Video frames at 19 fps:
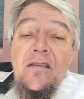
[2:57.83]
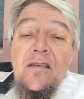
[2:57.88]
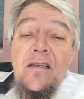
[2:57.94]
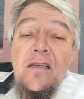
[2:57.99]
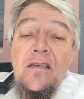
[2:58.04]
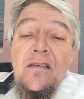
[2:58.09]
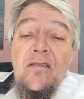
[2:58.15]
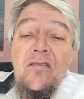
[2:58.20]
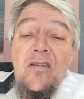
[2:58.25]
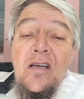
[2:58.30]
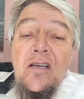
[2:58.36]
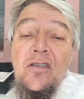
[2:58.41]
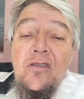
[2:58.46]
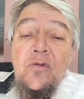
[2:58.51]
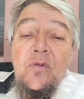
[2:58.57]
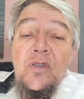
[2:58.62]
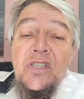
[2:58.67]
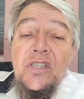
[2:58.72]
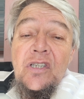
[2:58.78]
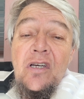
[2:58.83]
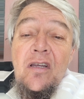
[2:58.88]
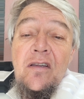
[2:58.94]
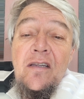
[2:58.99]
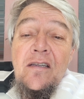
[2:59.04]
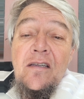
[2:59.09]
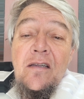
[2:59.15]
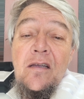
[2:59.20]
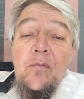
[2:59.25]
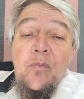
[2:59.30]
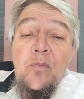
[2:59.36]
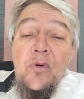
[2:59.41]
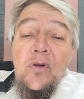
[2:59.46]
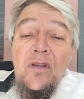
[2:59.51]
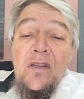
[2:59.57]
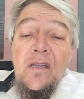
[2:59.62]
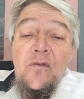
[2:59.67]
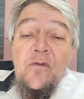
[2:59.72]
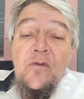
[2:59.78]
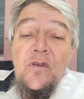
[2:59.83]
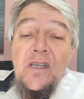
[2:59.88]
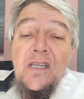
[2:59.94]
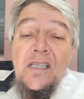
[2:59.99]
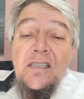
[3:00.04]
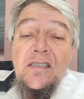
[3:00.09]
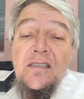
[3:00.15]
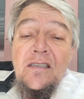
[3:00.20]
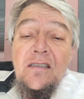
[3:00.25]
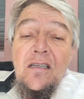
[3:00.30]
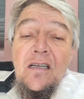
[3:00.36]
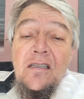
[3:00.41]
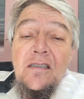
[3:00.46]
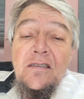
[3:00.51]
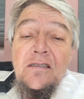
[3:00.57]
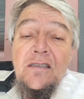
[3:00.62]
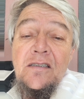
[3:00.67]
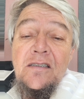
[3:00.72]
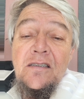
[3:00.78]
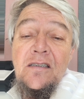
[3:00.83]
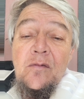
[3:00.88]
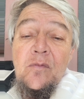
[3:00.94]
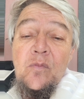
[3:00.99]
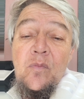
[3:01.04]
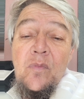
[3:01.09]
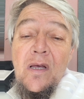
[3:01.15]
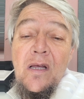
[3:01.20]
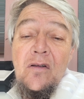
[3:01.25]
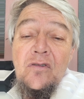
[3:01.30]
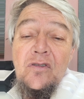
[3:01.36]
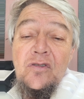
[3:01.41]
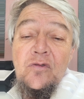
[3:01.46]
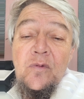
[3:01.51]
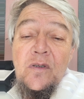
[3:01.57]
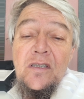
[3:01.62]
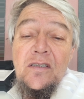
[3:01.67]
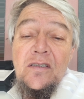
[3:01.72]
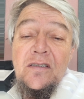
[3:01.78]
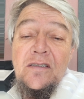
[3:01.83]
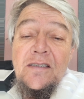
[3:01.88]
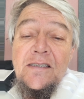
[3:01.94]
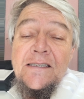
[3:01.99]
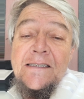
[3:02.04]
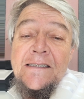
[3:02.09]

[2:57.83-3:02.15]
They run to each other, they point their fingers at us, and their mouths went,